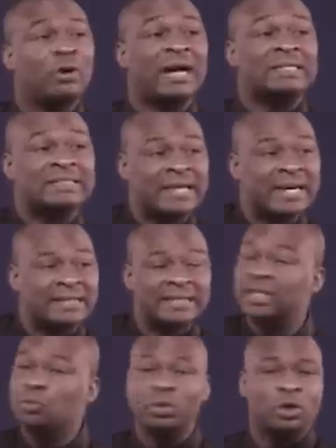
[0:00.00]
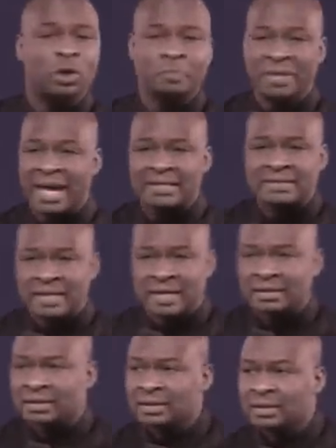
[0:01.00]
has said, it will not be
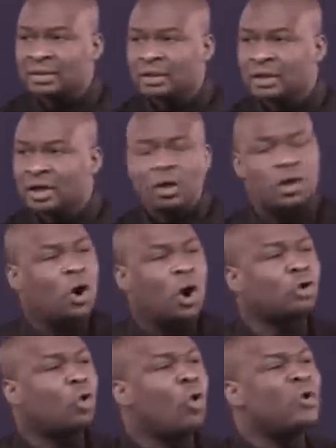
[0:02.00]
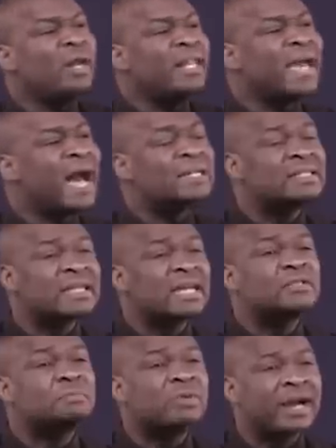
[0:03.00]
answered. God only
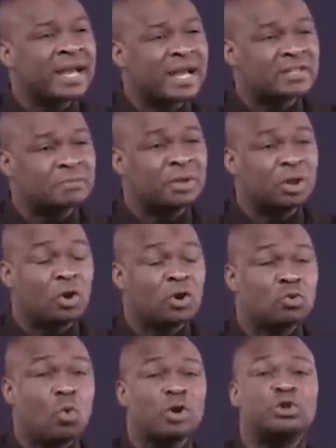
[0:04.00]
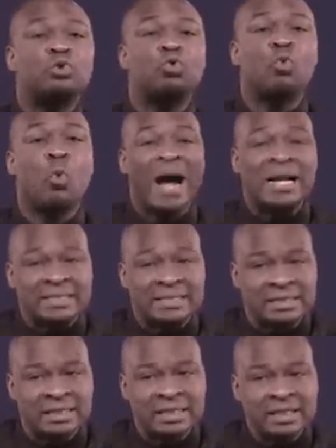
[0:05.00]
answers prayers because what you
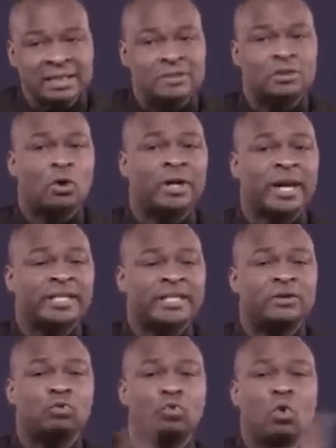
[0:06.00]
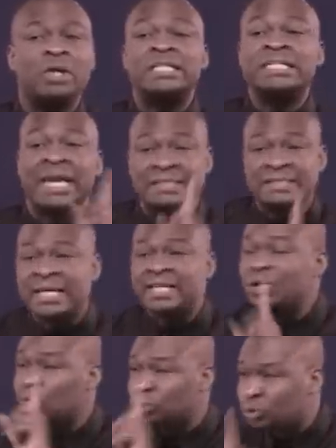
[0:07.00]
want is connected to what He has
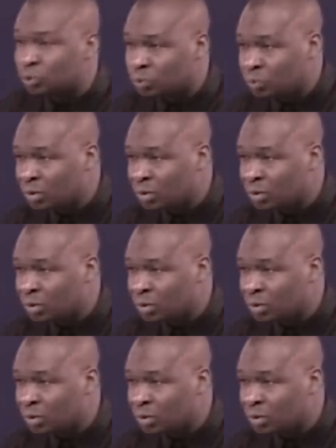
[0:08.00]
said He would do.